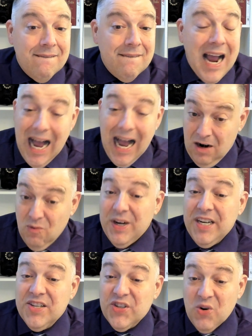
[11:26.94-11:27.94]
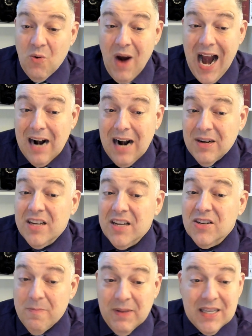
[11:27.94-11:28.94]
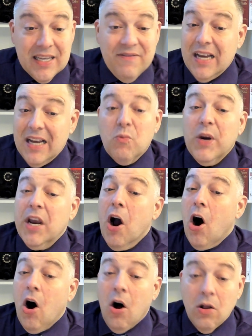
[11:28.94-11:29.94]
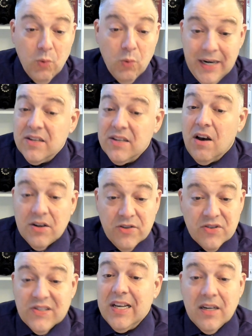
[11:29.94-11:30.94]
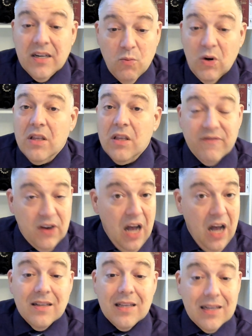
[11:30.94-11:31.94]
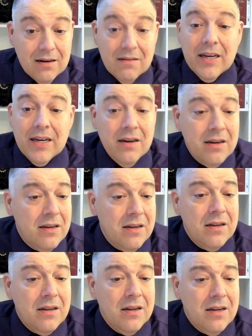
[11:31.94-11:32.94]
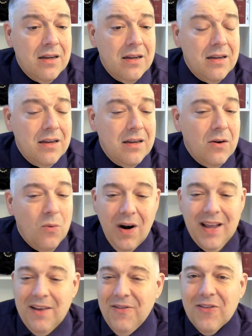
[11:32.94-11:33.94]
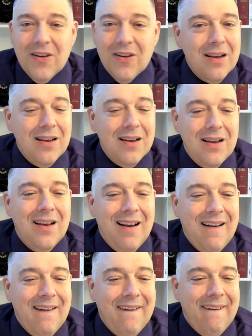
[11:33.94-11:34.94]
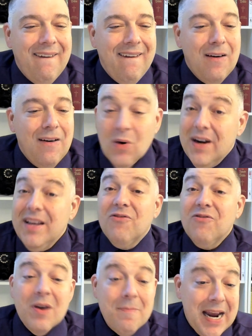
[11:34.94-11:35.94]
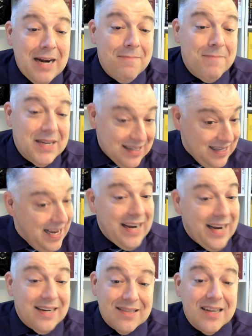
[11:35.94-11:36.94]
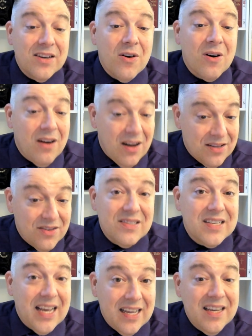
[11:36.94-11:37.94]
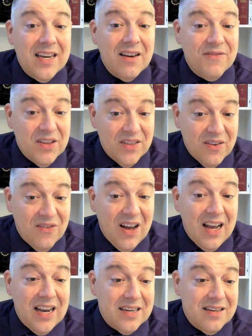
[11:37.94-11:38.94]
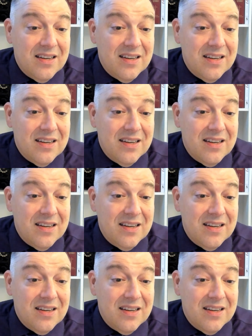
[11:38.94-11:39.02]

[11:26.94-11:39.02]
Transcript: are we so arrogant to believe that we always understand the will of God clearly? What if what if we made mistakes in our understanding of the divine,